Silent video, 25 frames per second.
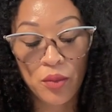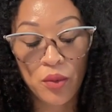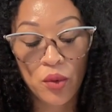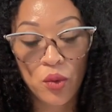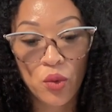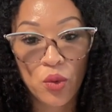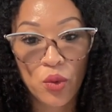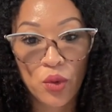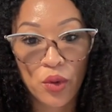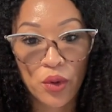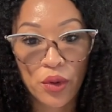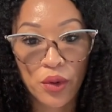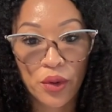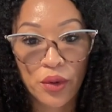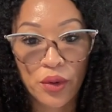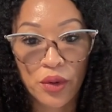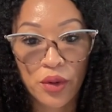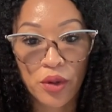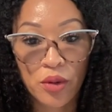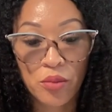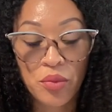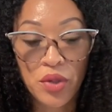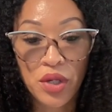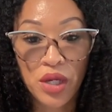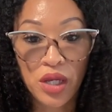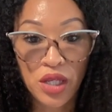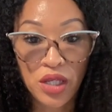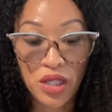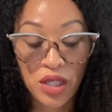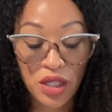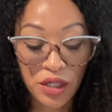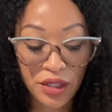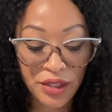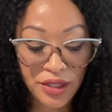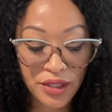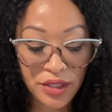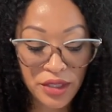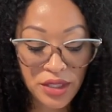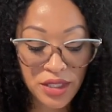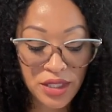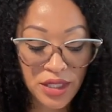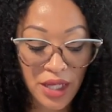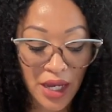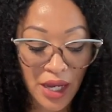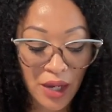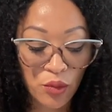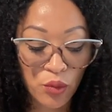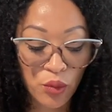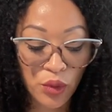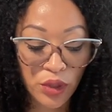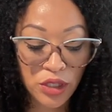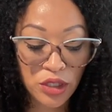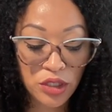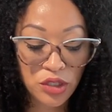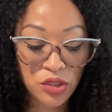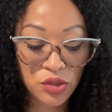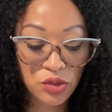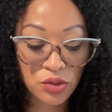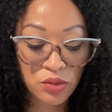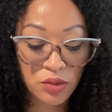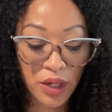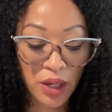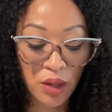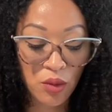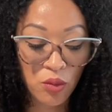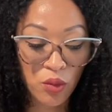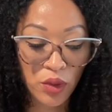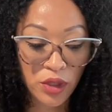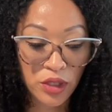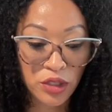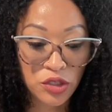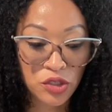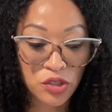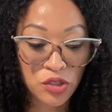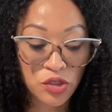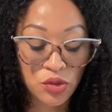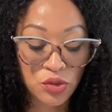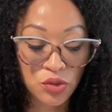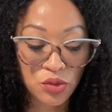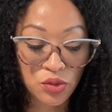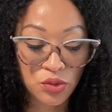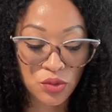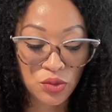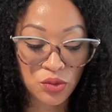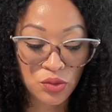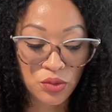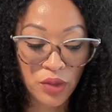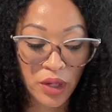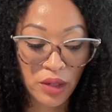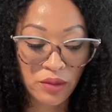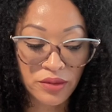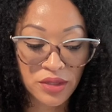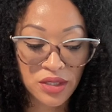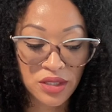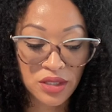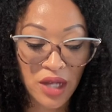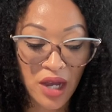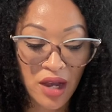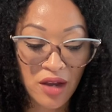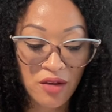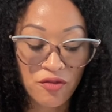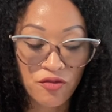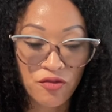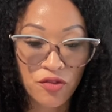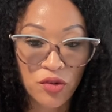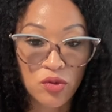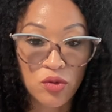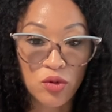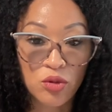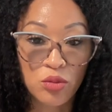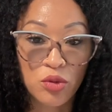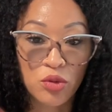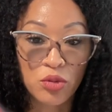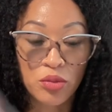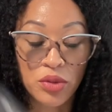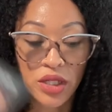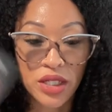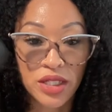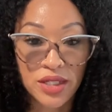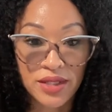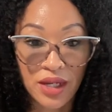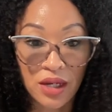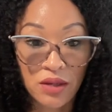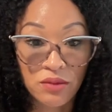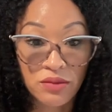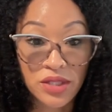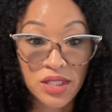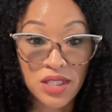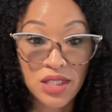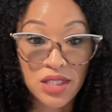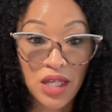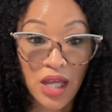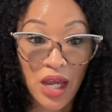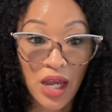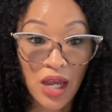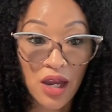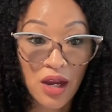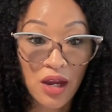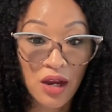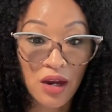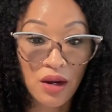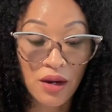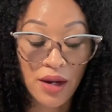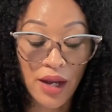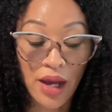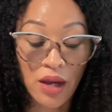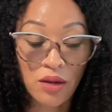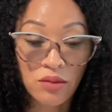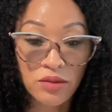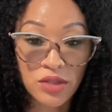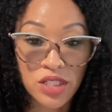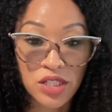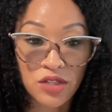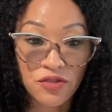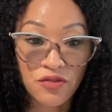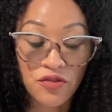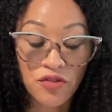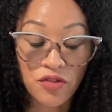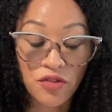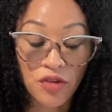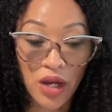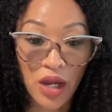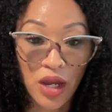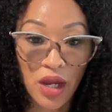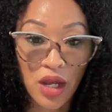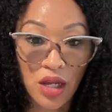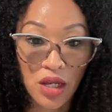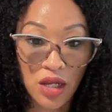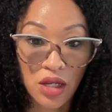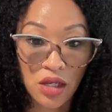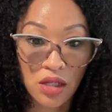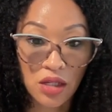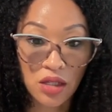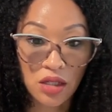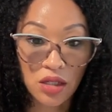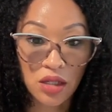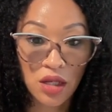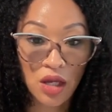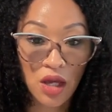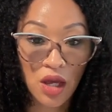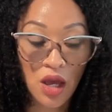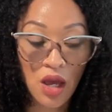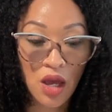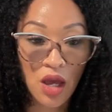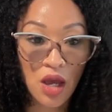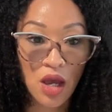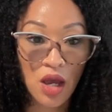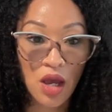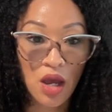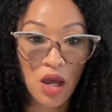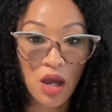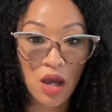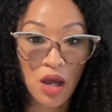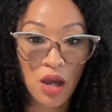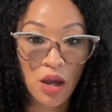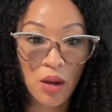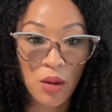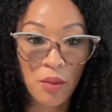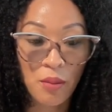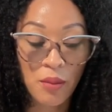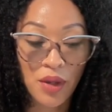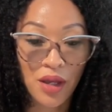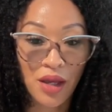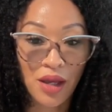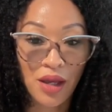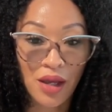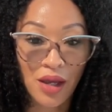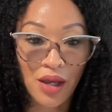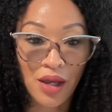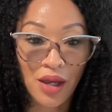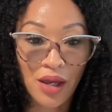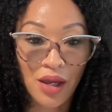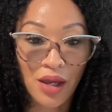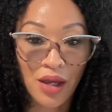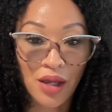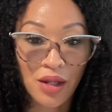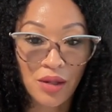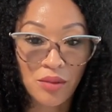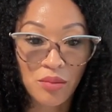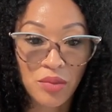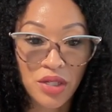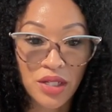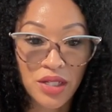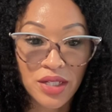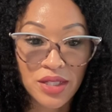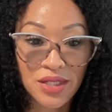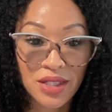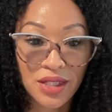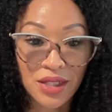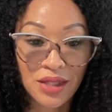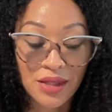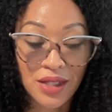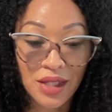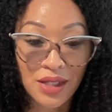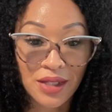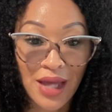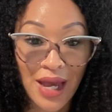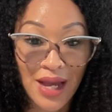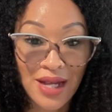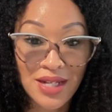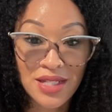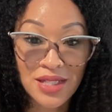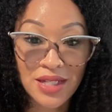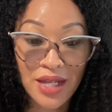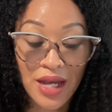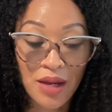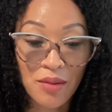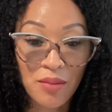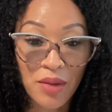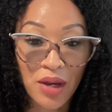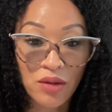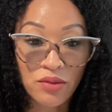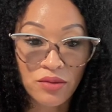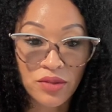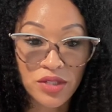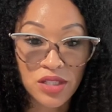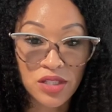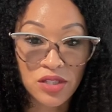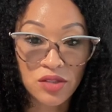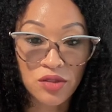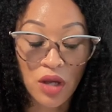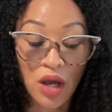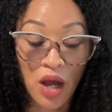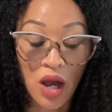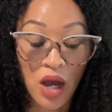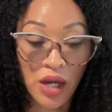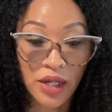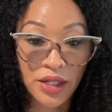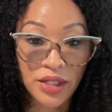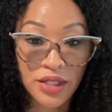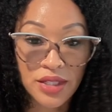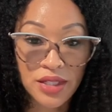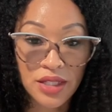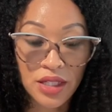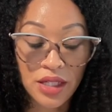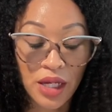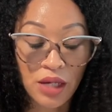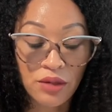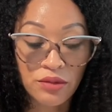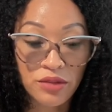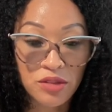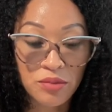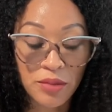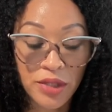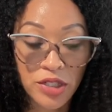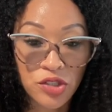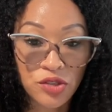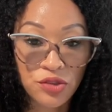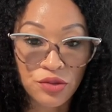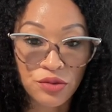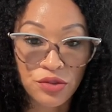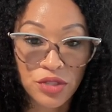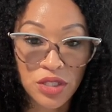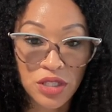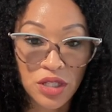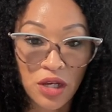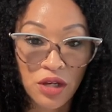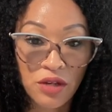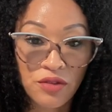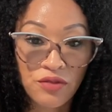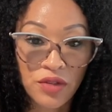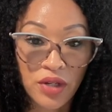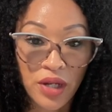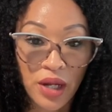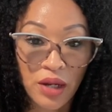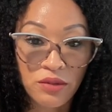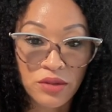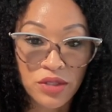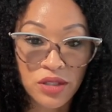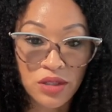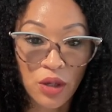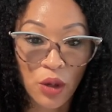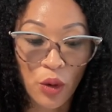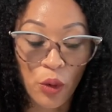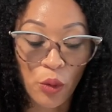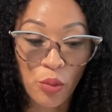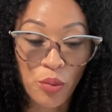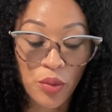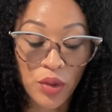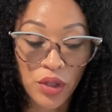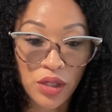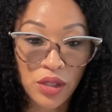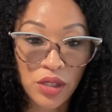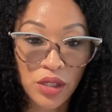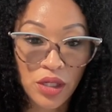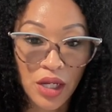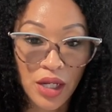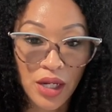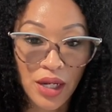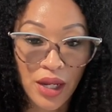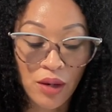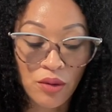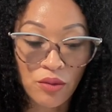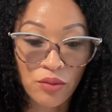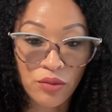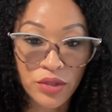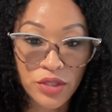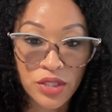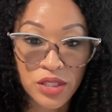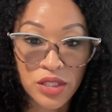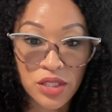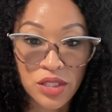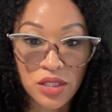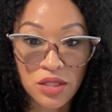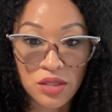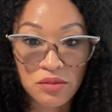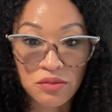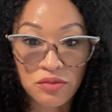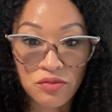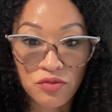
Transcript: or opinions. I wanted to do what I wanted to do. I was not vulnerable because I was scared. I was afraid. And because the last time I was honest and I was my true self and I was open and I was